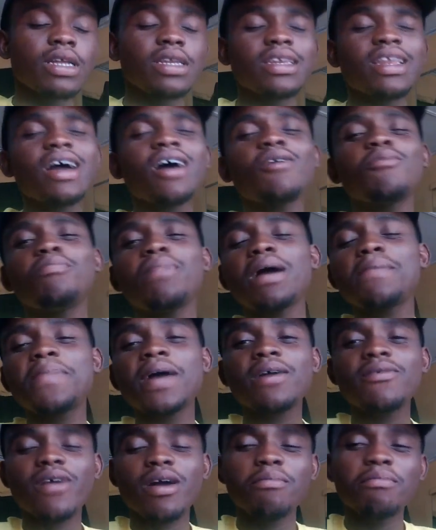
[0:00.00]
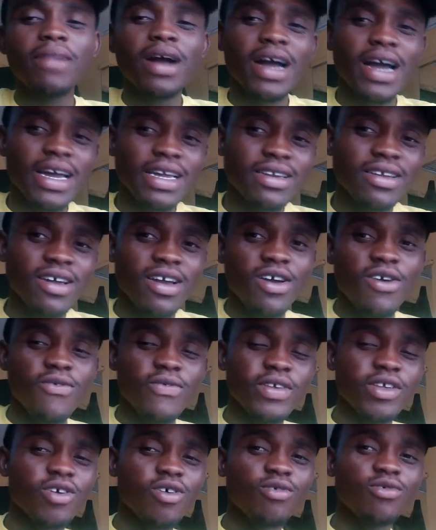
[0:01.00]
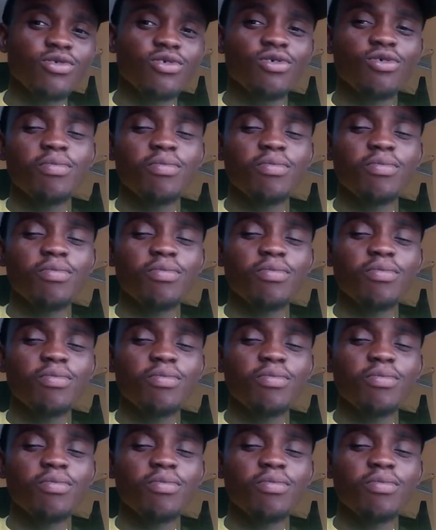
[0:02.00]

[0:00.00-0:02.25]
Now, Baba Rahman, we all know